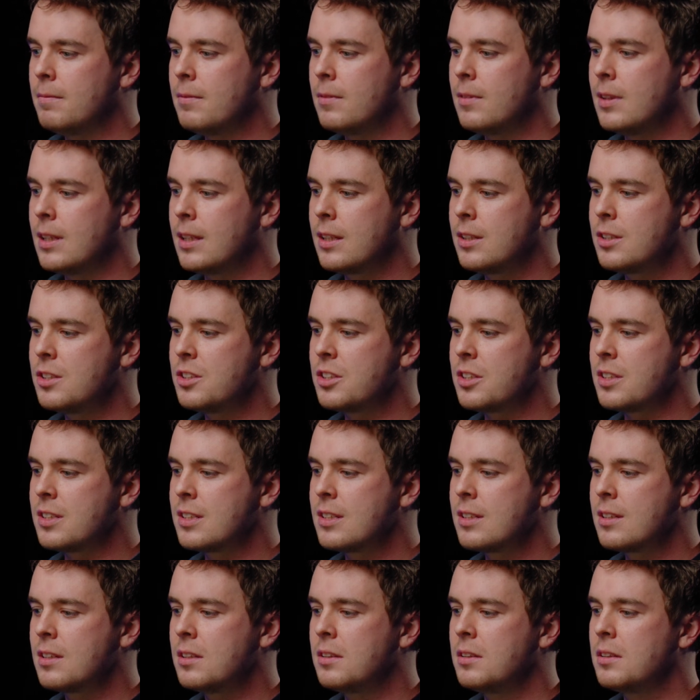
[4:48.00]
things
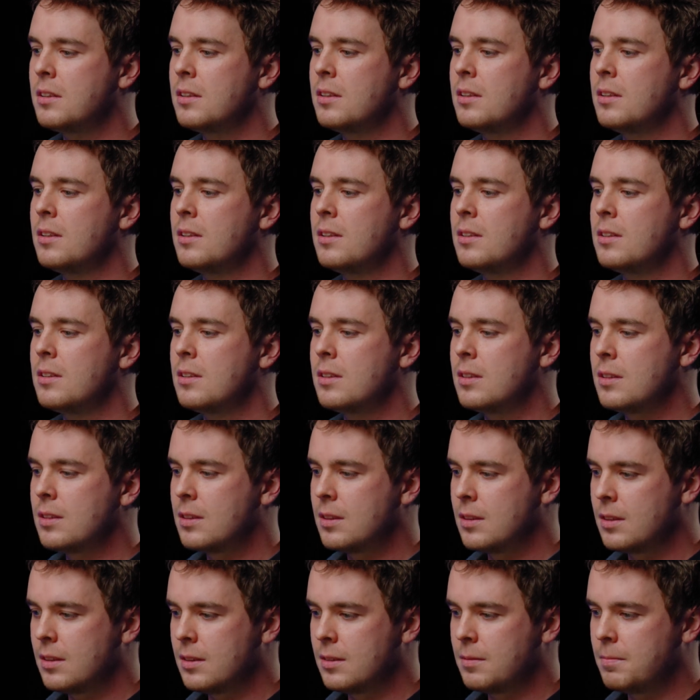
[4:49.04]
just
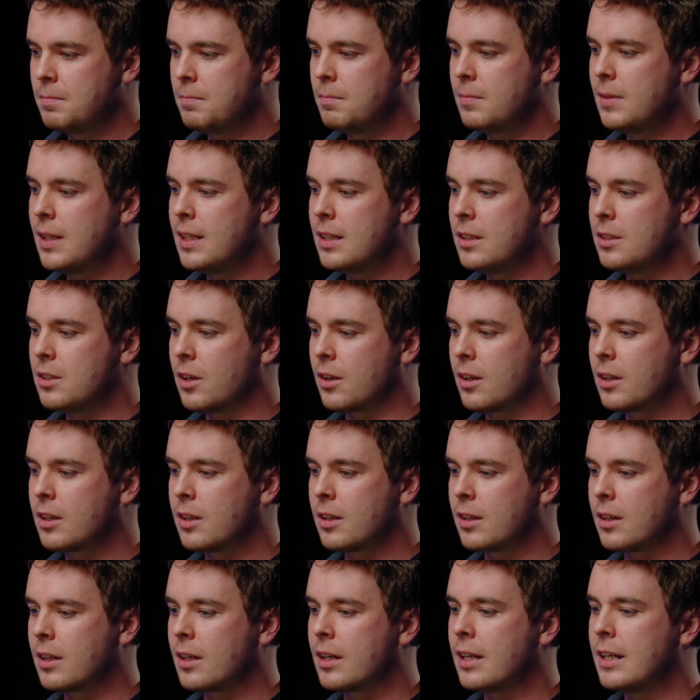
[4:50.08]
get
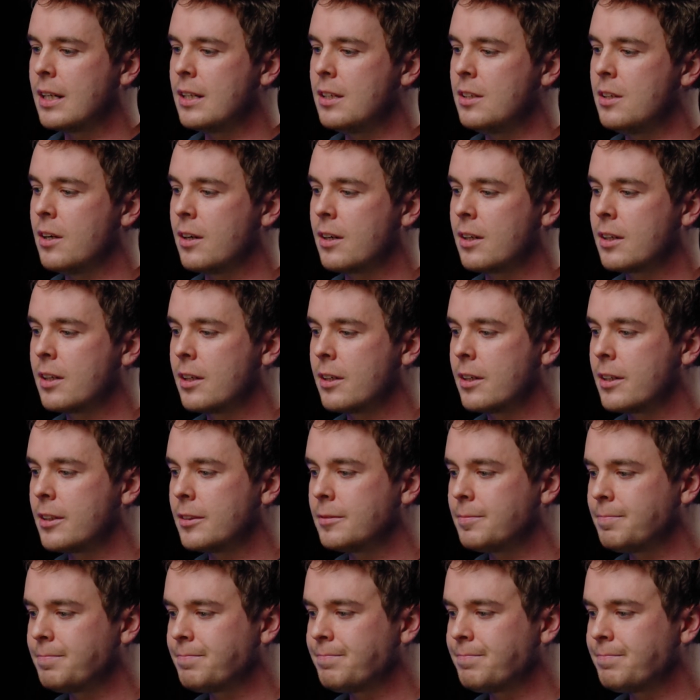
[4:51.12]
darker and darker.